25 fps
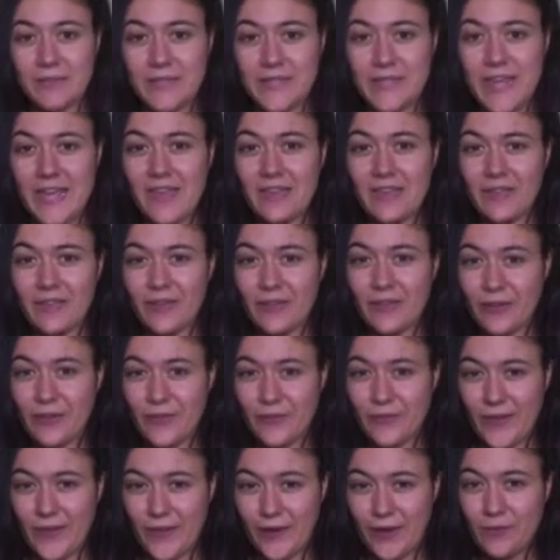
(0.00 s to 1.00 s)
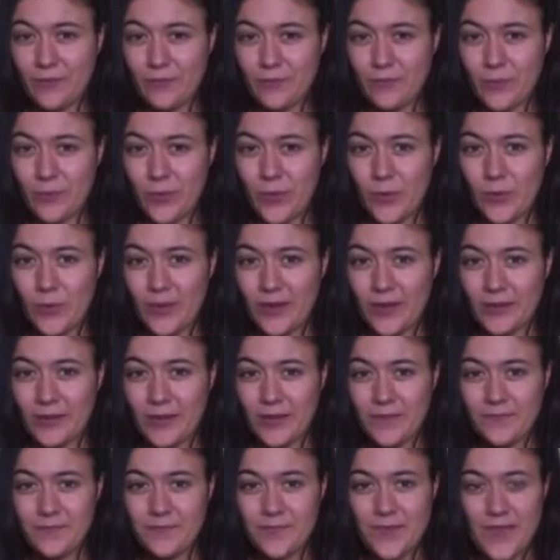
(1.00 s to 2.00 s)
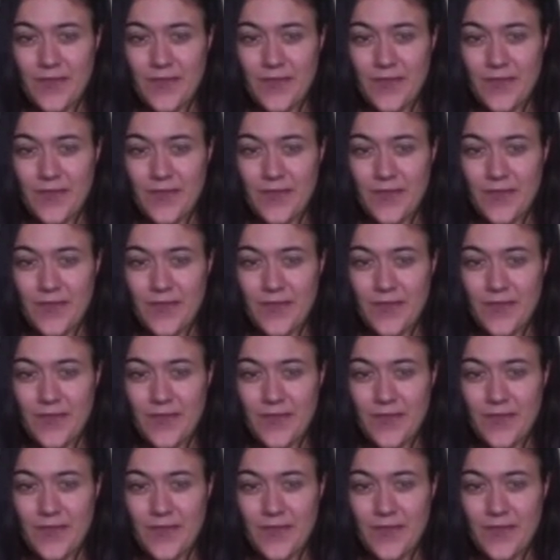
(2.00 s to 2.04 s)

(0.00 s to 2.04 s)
take their third finger, we wiggle it,